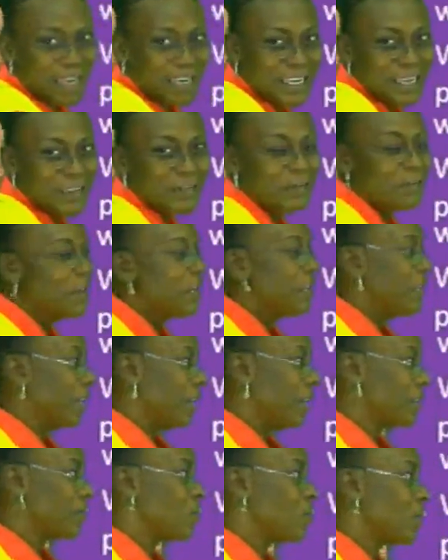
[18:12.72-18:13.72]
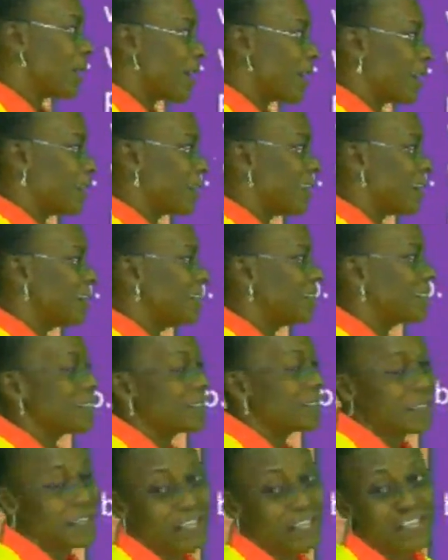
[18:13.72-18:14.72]
Give the 2
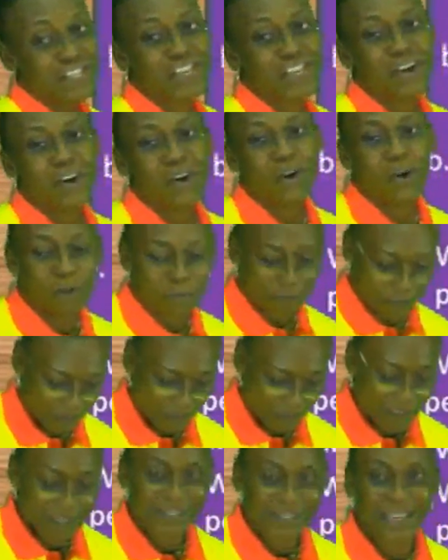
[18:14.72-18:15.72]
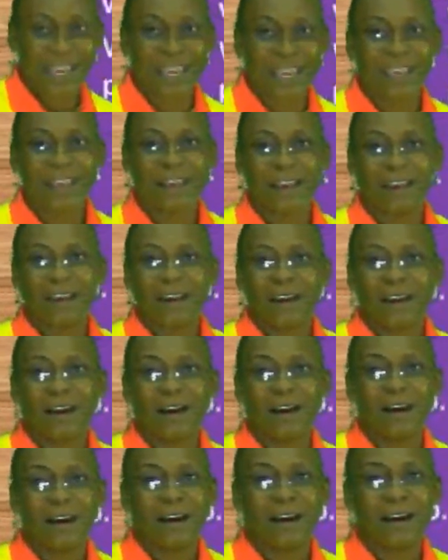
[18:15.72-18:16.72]
characteristics each of these
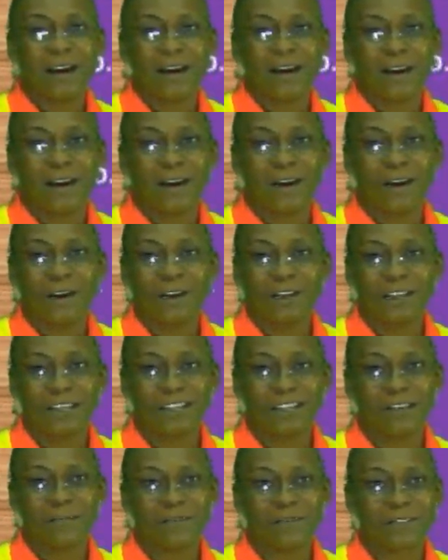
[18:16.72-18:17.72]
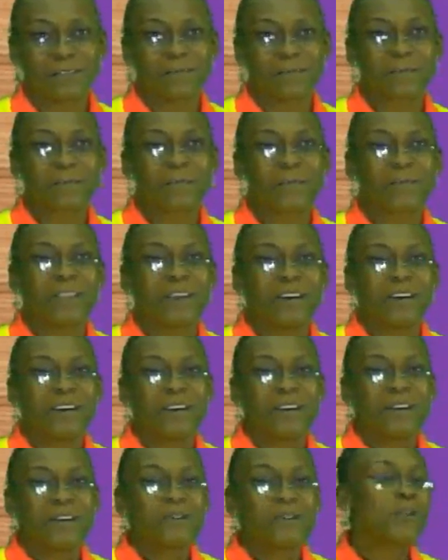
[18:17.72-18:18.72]
organisms.
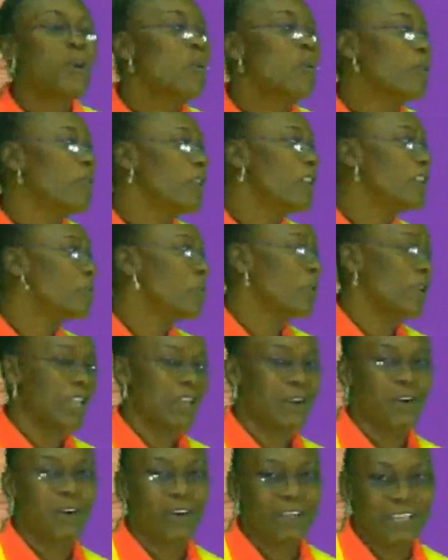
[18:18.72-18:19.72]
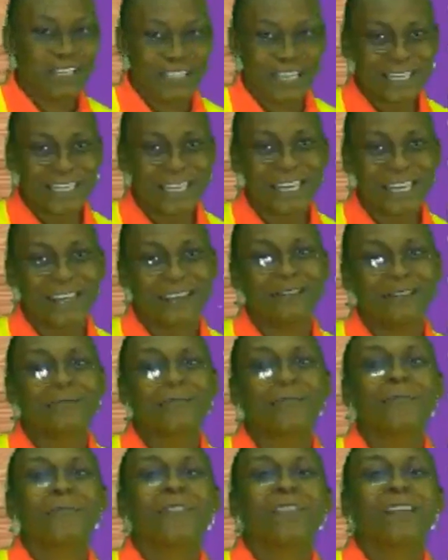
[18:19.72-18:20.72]
So, with this, we call it a day.
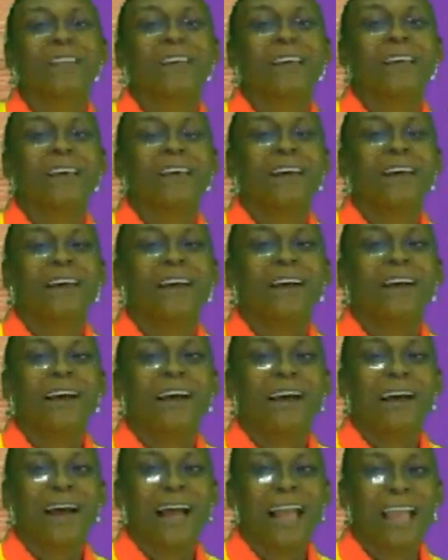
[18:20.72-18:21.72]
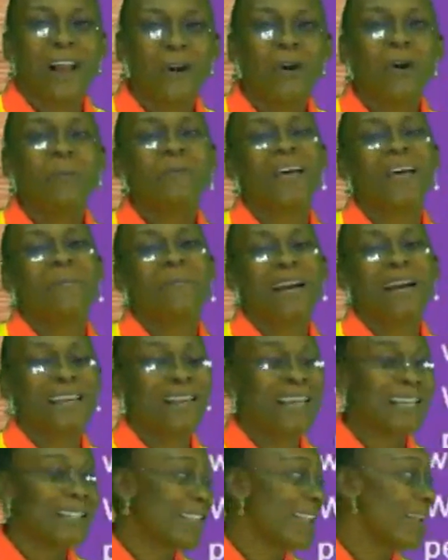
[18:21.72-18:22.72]
I hope that by
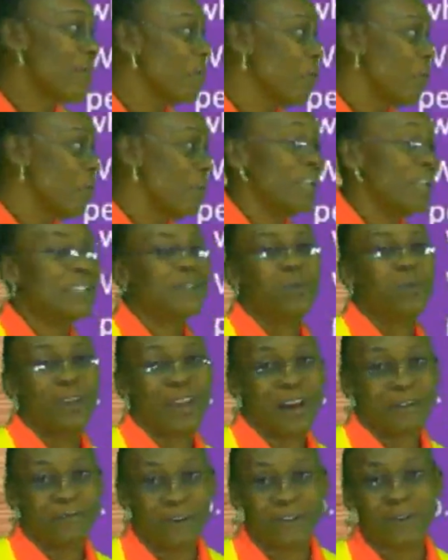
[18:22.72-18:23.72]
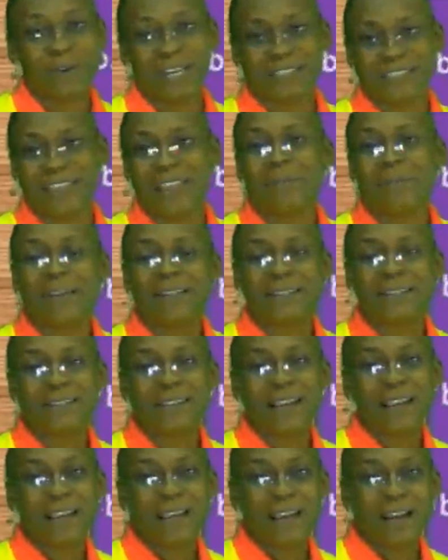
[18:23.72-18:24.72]
next time we meet, you would have done your assignments
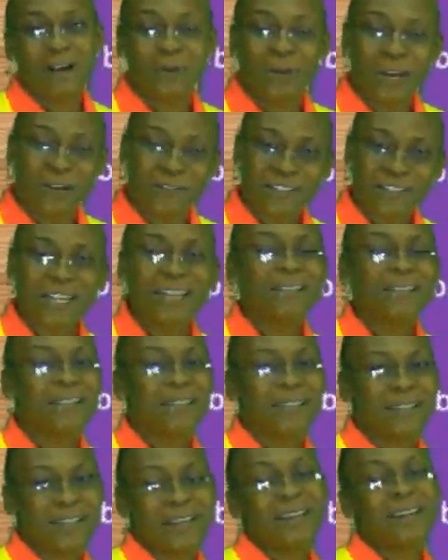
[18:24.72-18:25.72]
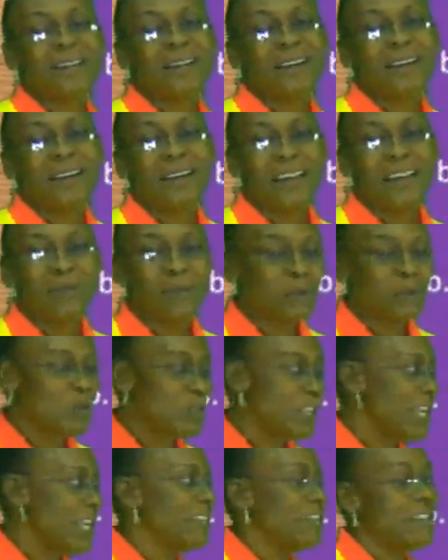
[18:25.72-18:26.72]
and would have sent it in even to
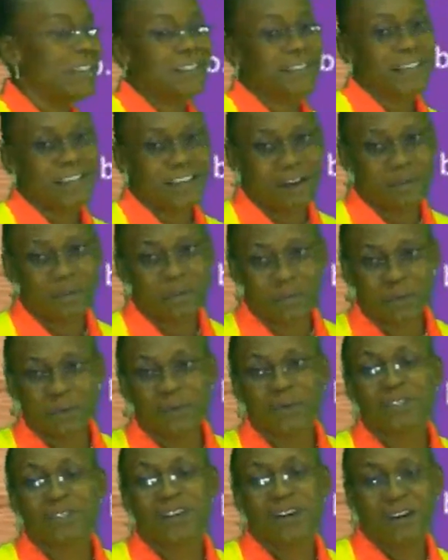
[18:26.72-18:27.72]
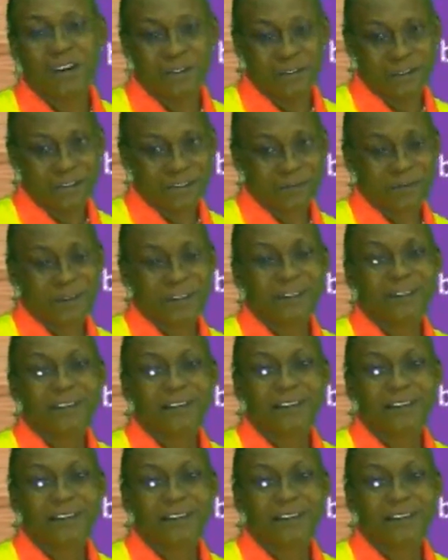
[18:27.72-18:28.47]
the address that we put on the screen.